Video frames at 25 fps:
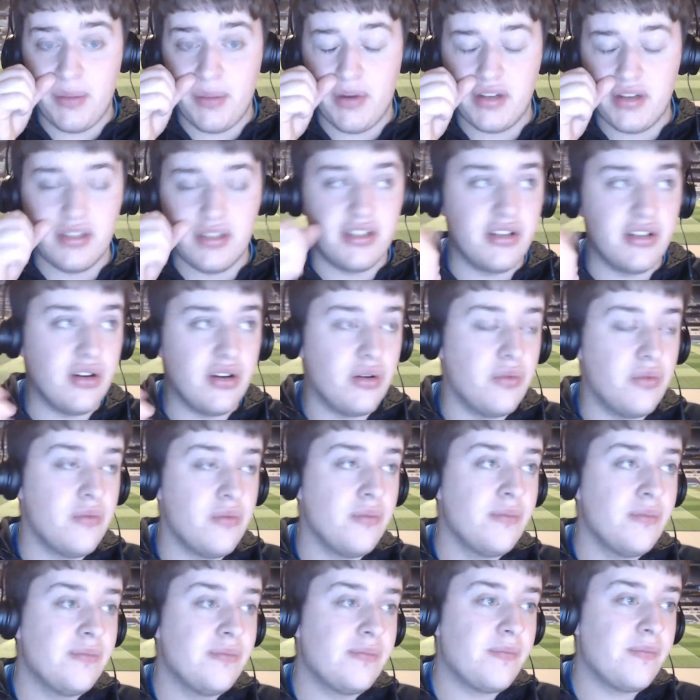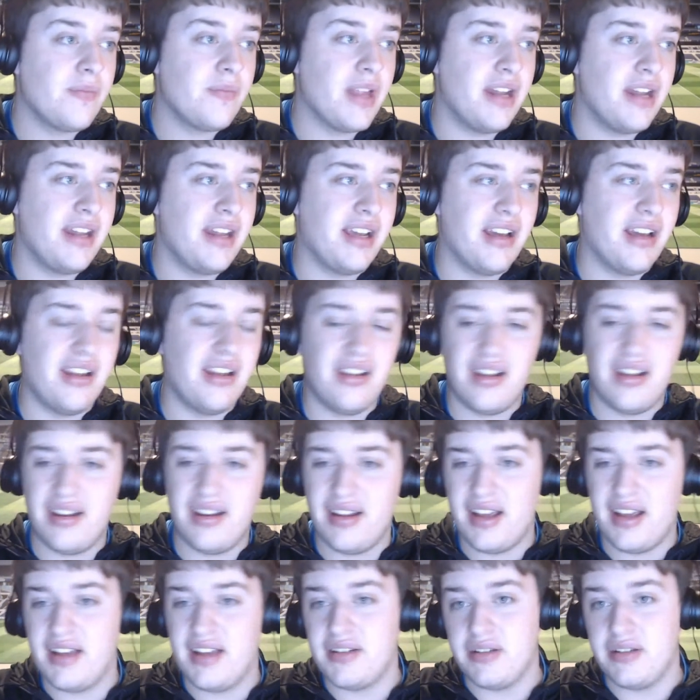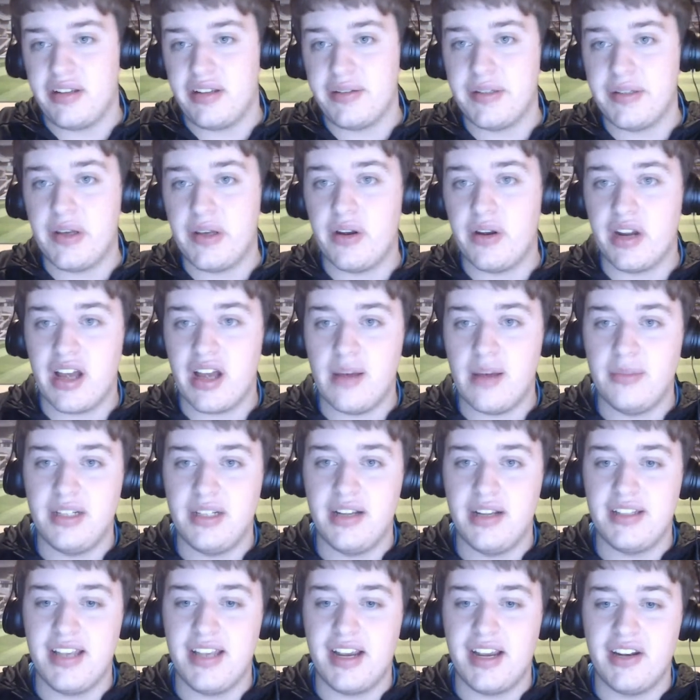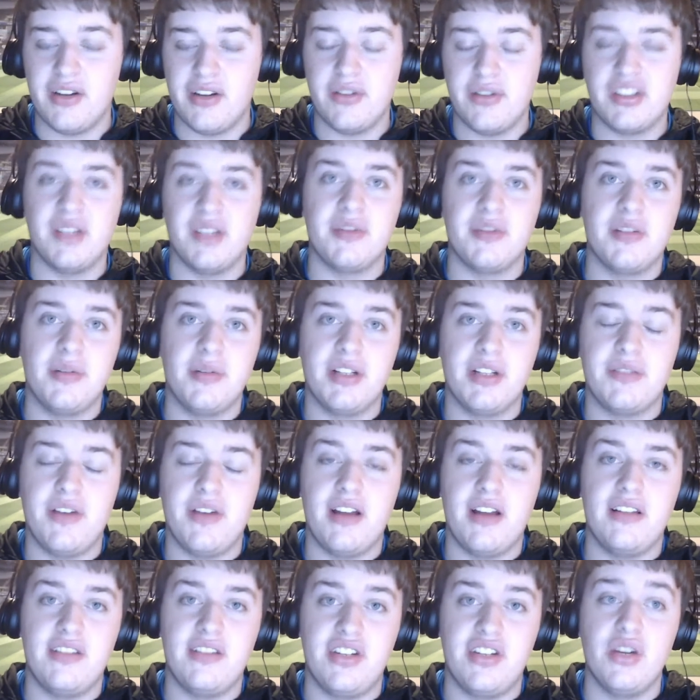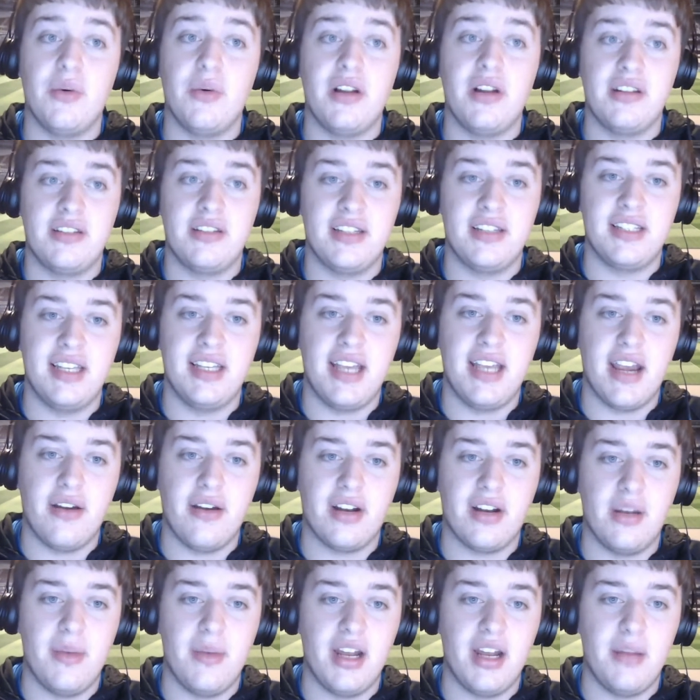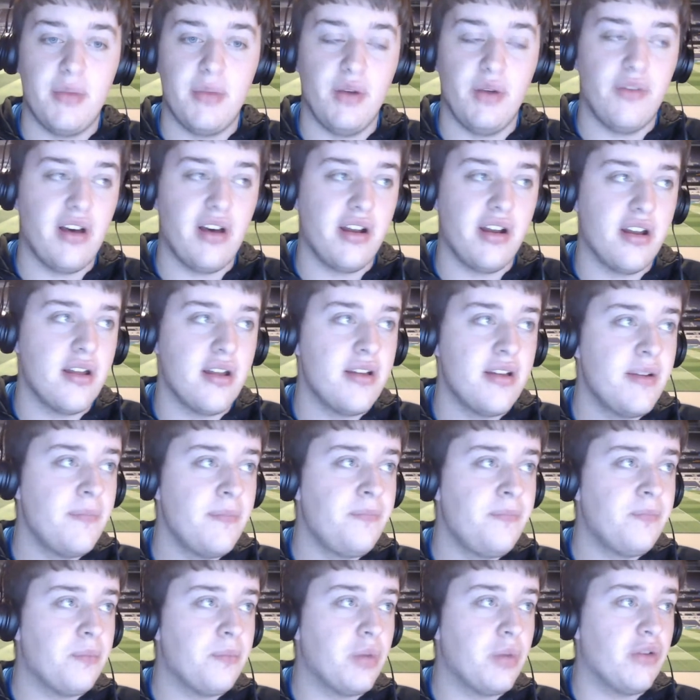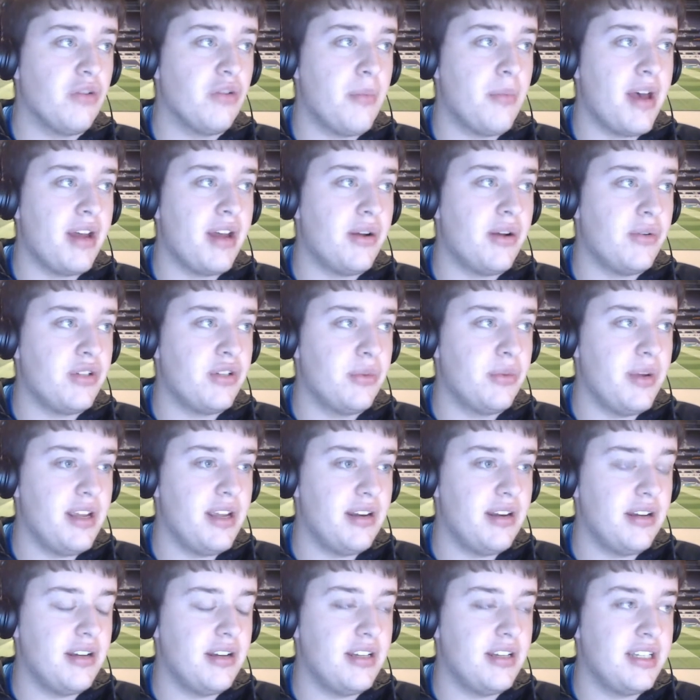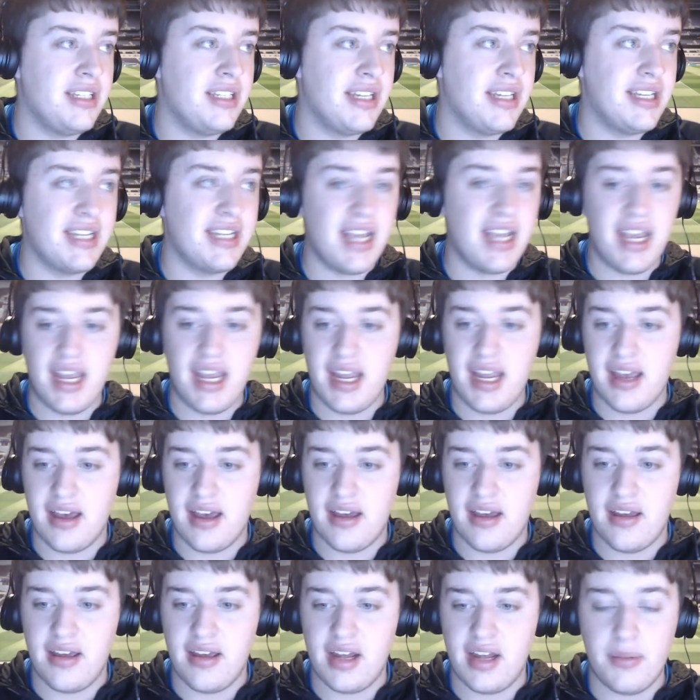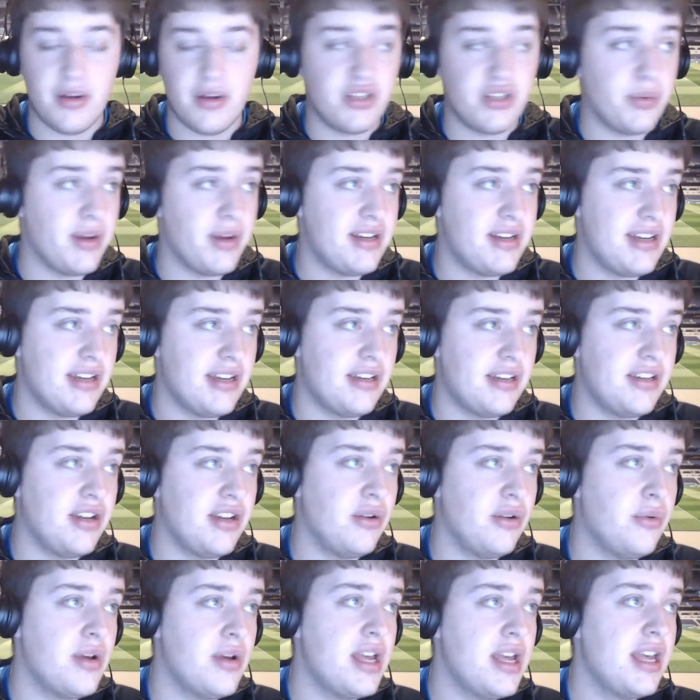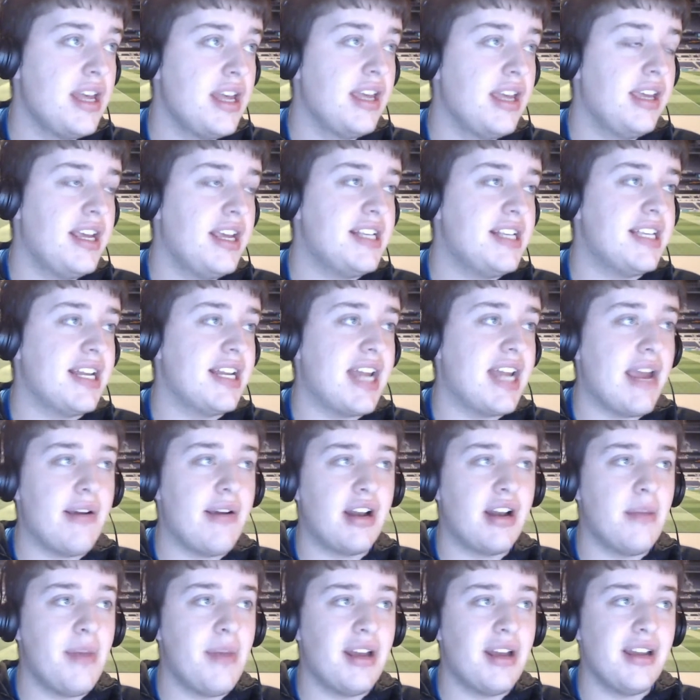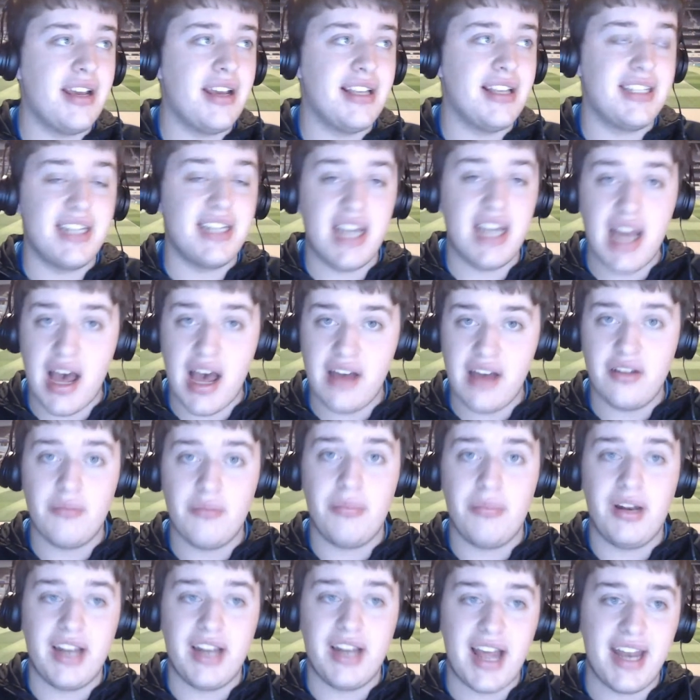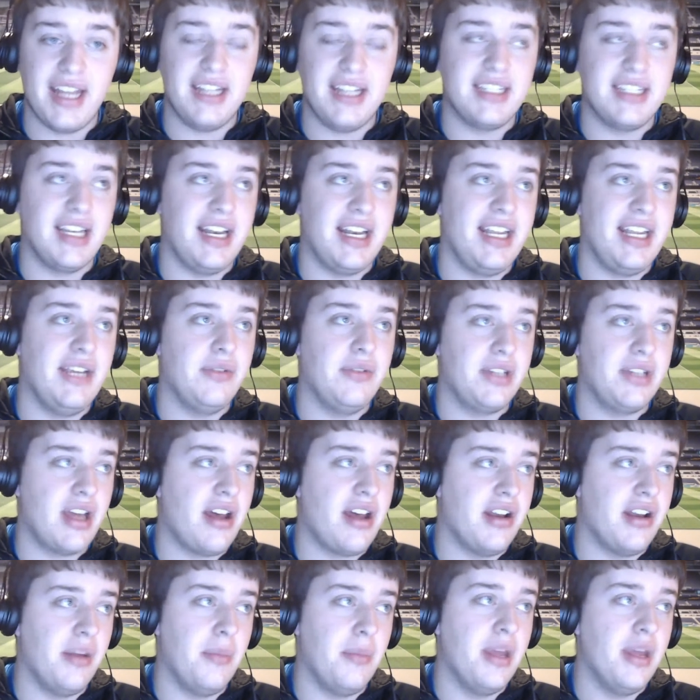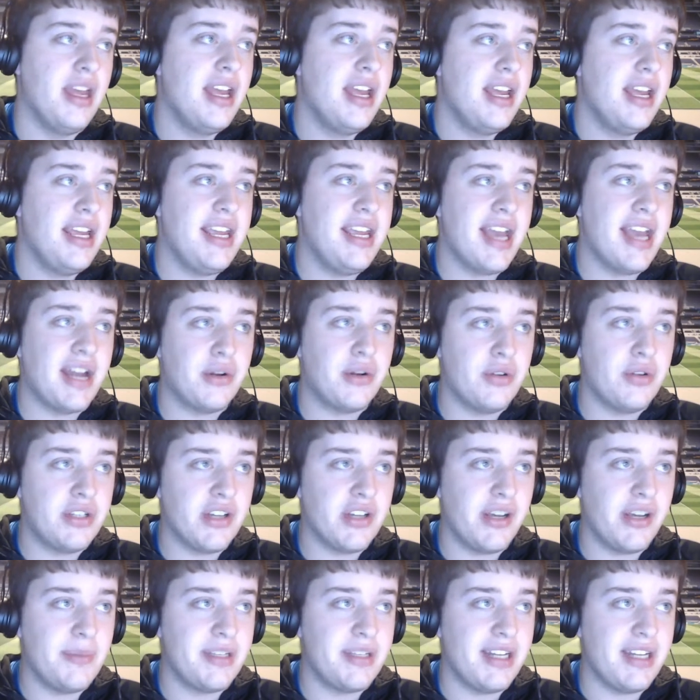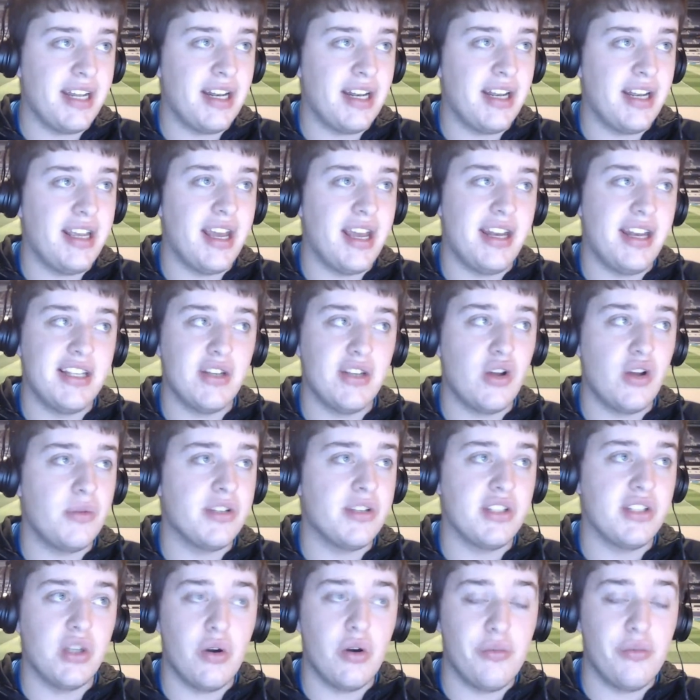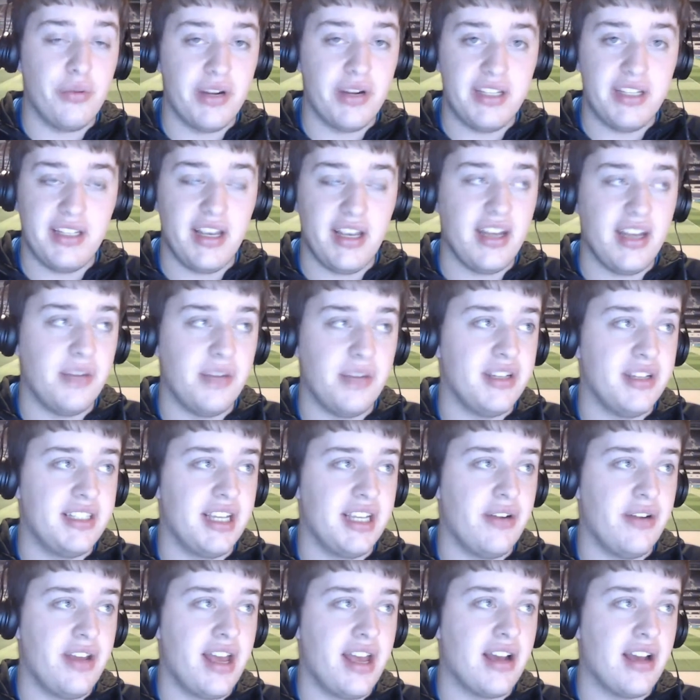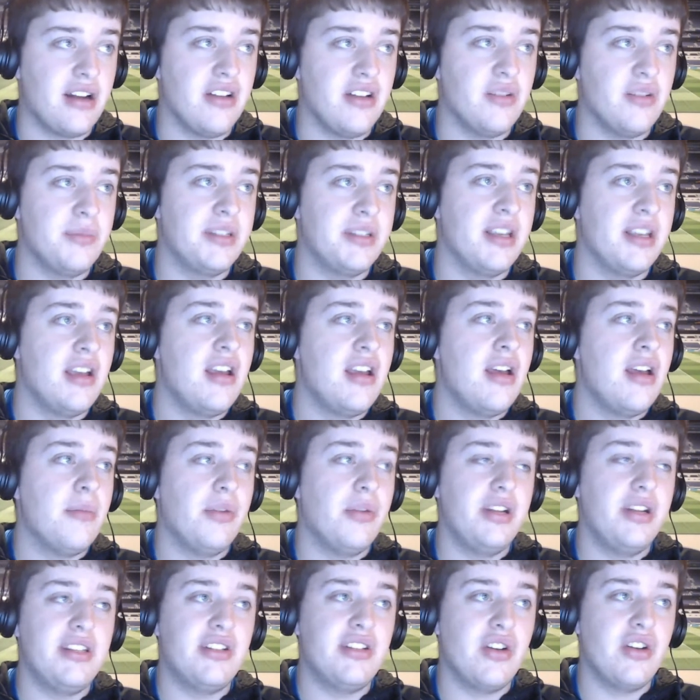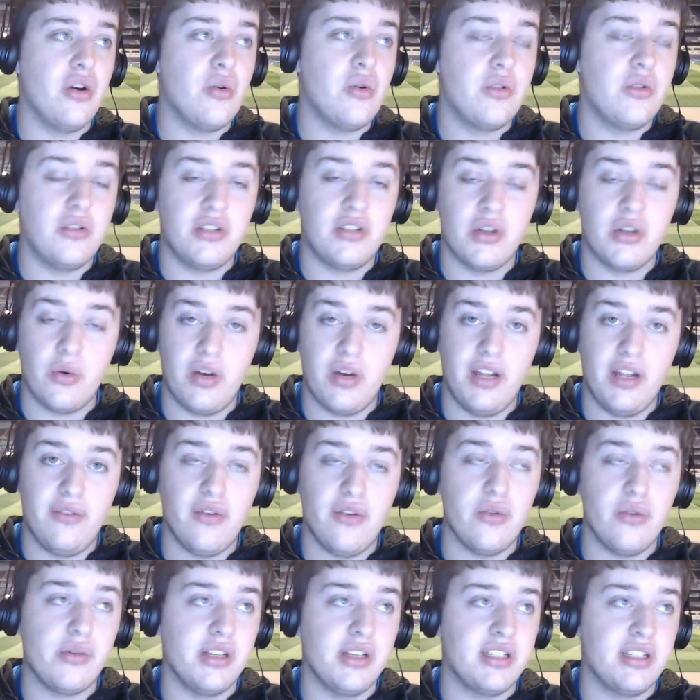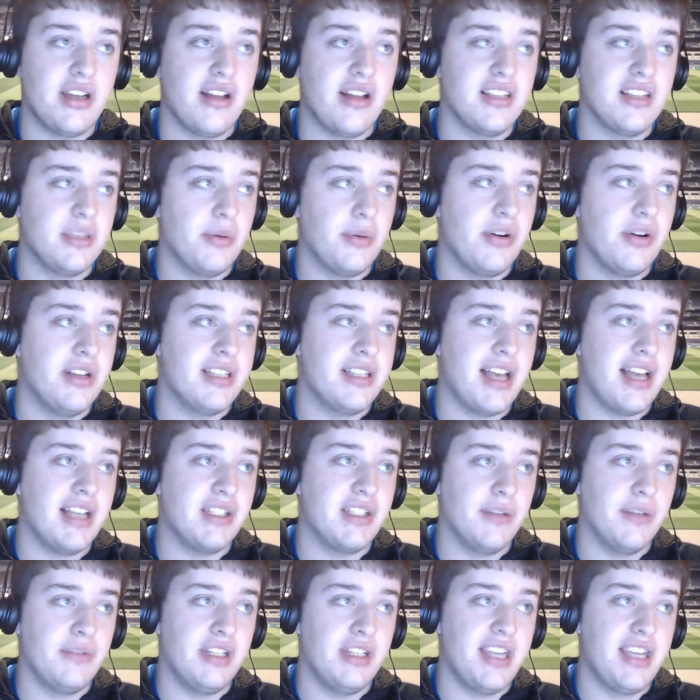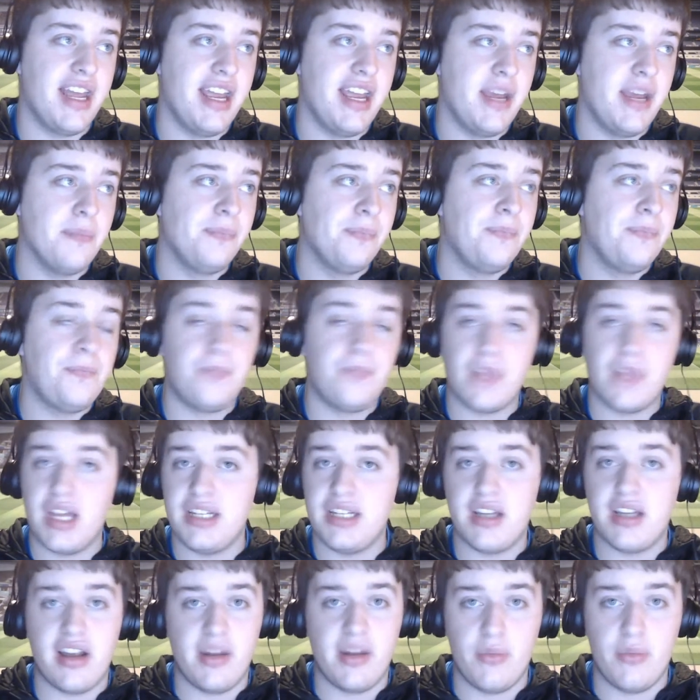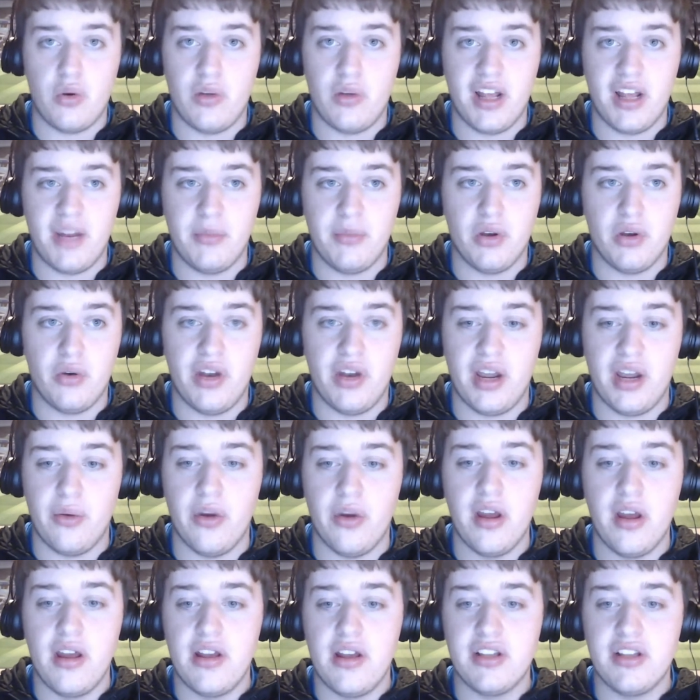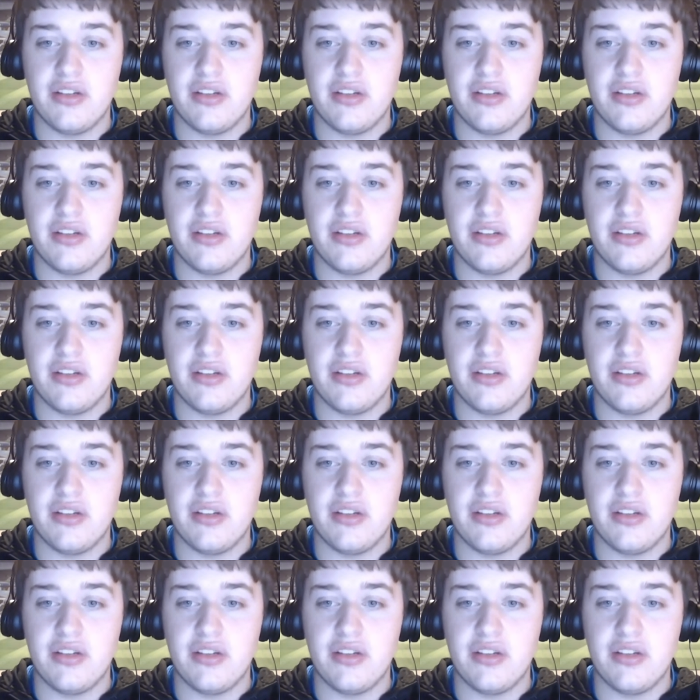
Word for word: He wanted to go. I think, uh, as, as I saw in a comment there a second ago, some Spurs fans do want to see Eric Lamela move on. But Romano tweeted today uh, at about twenty to two. He said, Eric Lamela is not planning to leave Tottenham. He had good times in Italy and he's always so appreciated by Serie A clubs, but he's to totally focused on Spurs as of today, and Tottenham won't let him go now.